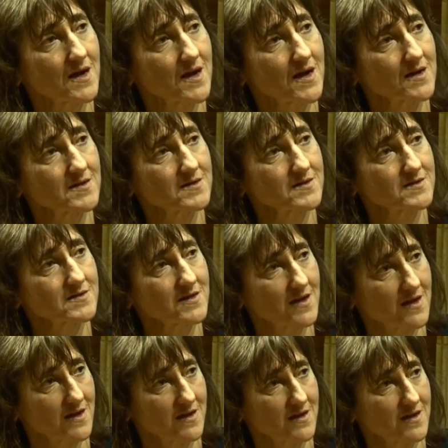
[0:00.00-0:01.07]
I
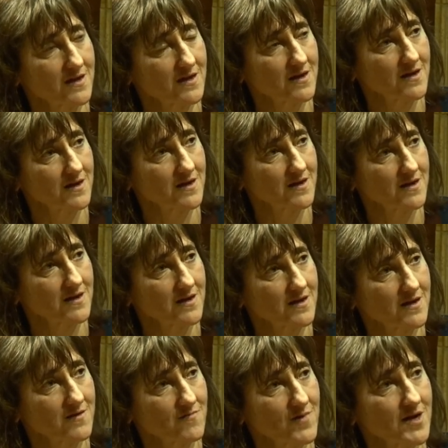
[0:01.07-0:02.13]
think
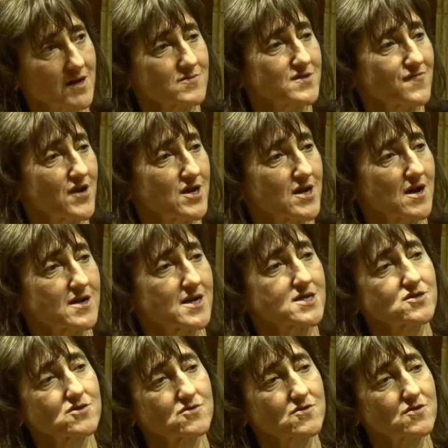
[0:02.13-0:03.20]
when I was very young,
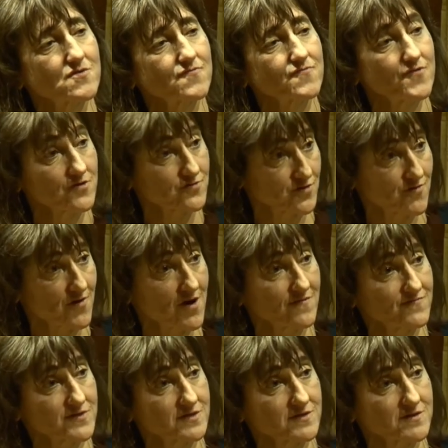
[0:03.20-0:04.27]
I took
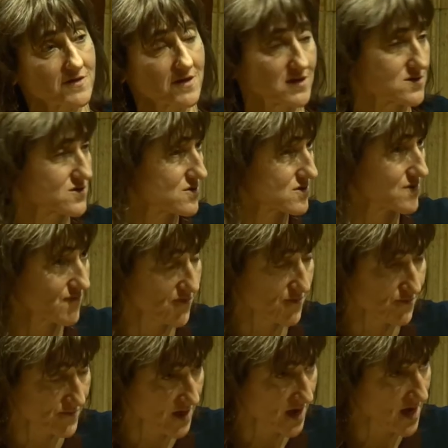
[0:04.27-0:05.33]
photographs. I took them
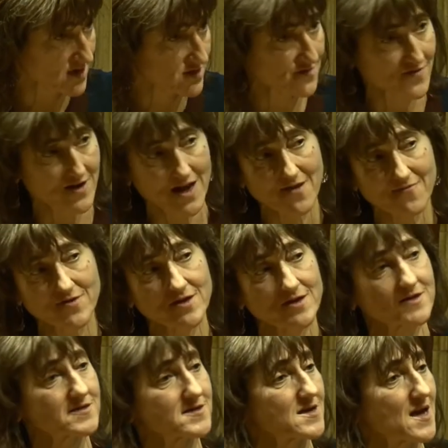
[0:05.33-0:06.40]
from the age of
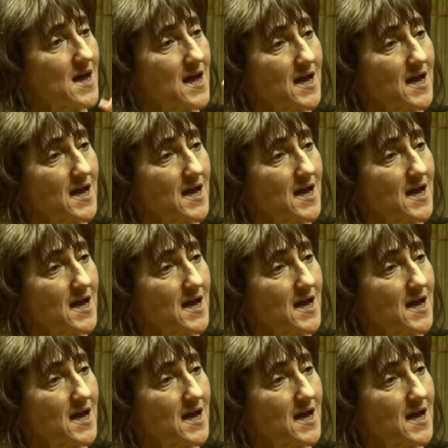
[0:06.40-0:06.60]
11.